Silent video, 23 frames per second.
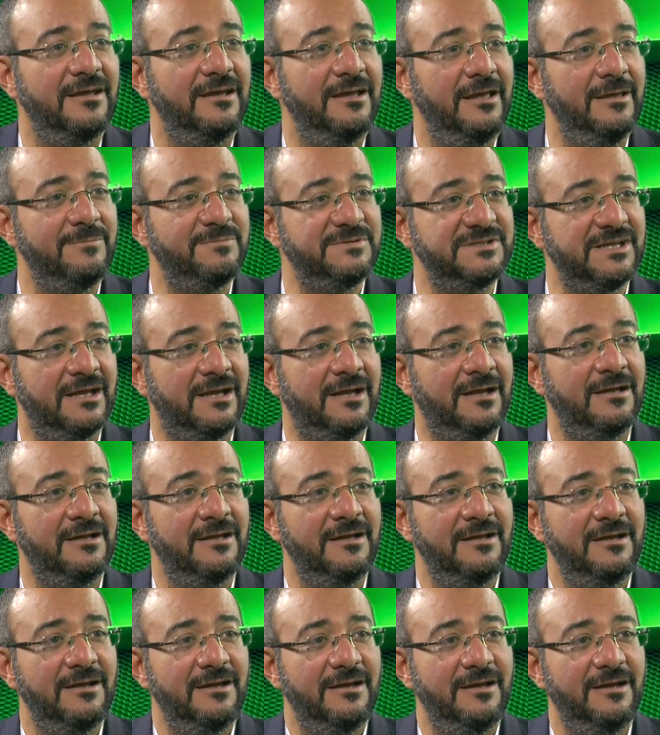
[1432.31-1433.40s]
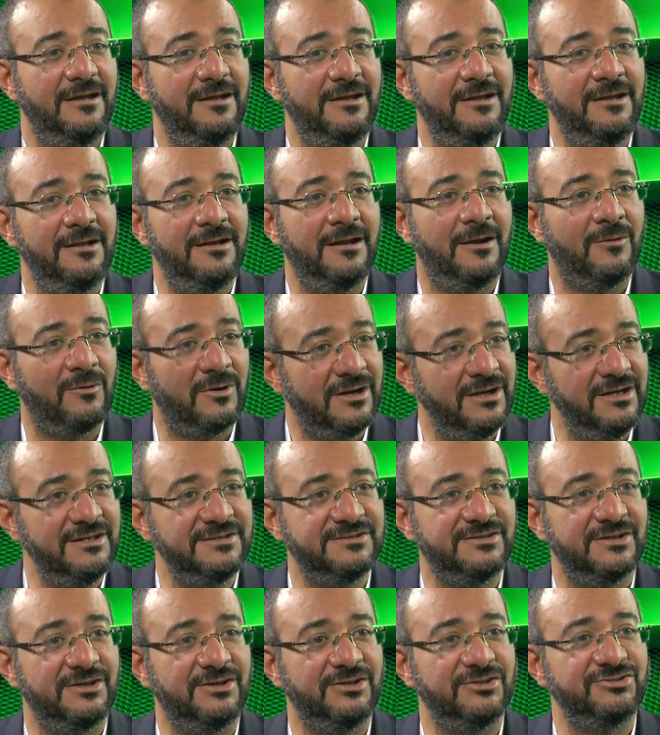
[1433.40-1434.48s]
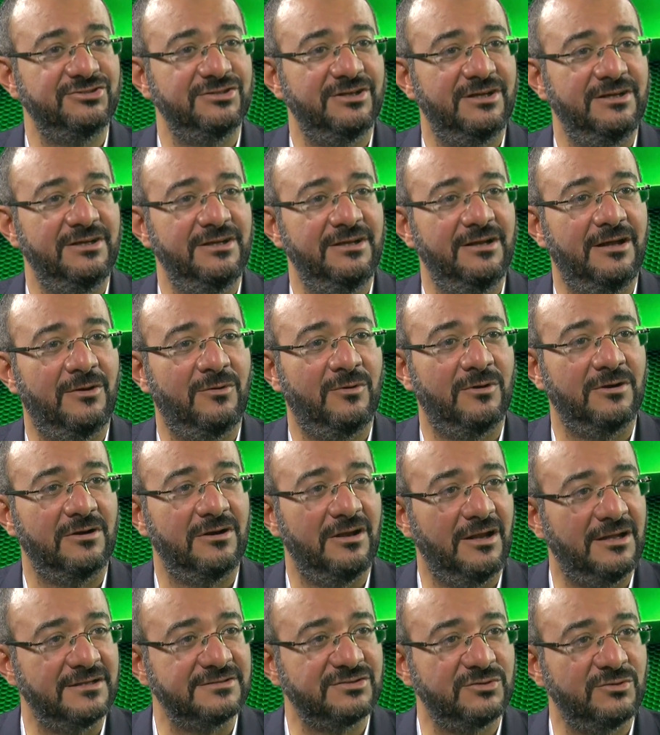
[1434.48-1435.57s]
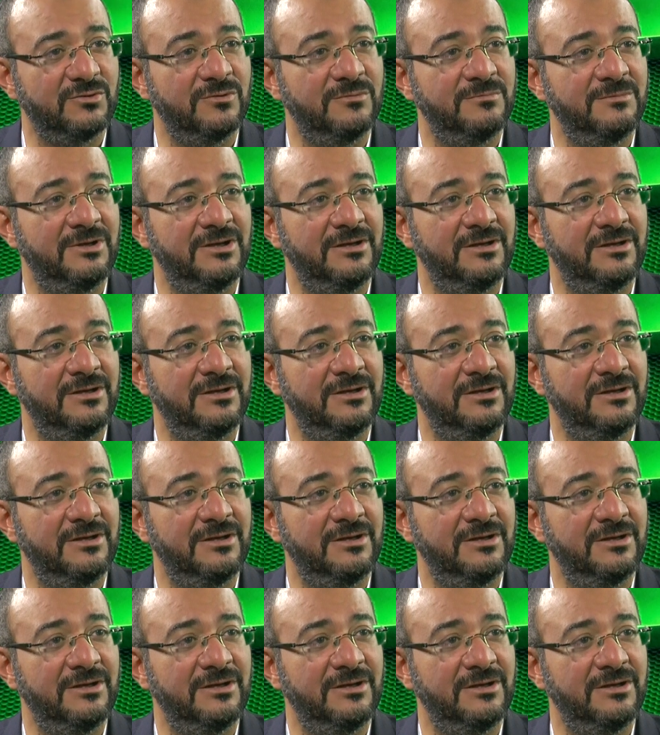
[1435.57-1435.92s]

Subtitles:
IPSA in our research and in our classroom,